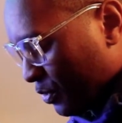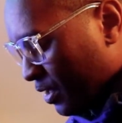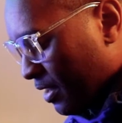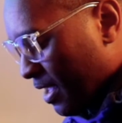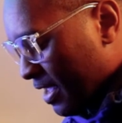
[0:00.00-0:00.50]

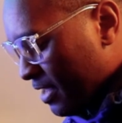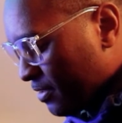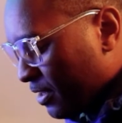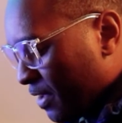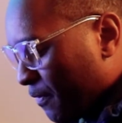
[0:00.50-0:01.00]
they're not
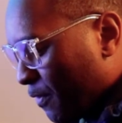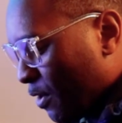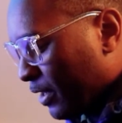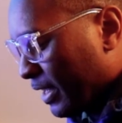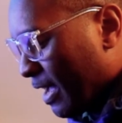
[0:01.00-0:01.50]
easily
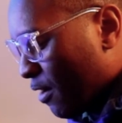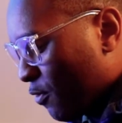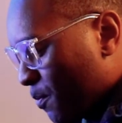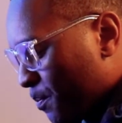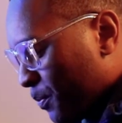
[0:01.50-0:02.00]
falling
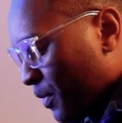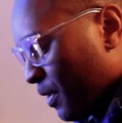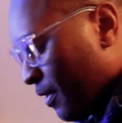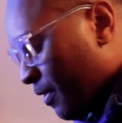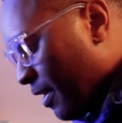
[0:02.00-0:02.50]
out.
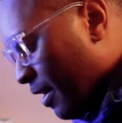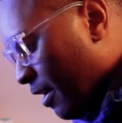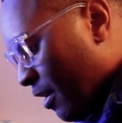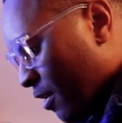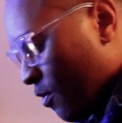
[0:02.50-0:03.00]

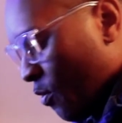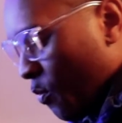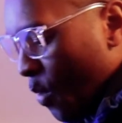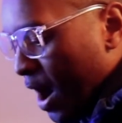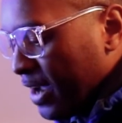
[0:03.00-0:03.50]
They're
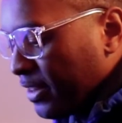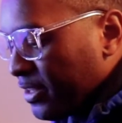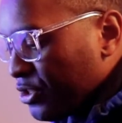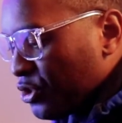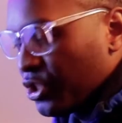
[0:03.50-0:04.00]

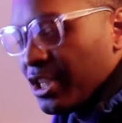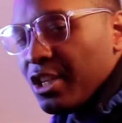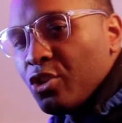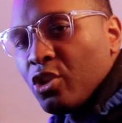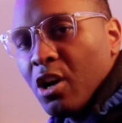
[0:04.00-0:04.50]
wireless
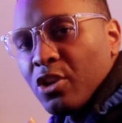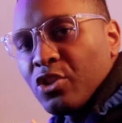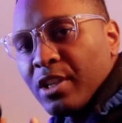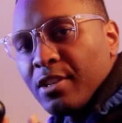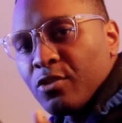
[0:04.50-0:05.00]
Qi
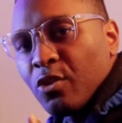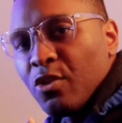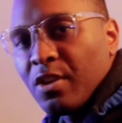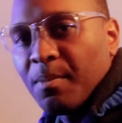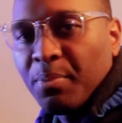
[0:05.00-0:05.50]
charging, so
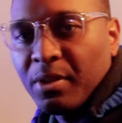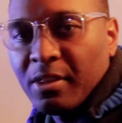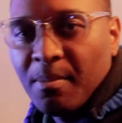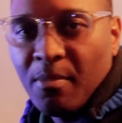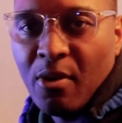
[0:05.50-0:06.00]
you can put
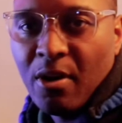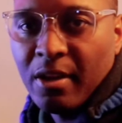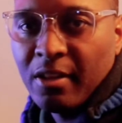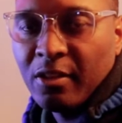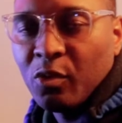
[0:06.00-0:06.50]
them
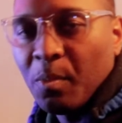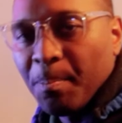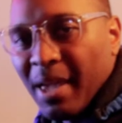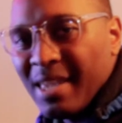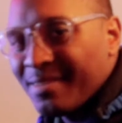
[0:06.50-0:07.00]
on a little
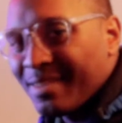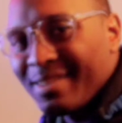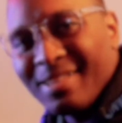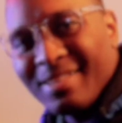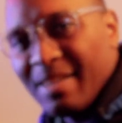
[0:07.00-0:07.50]
base. It
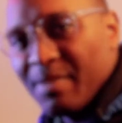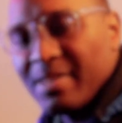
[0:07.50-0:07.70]
doesn't even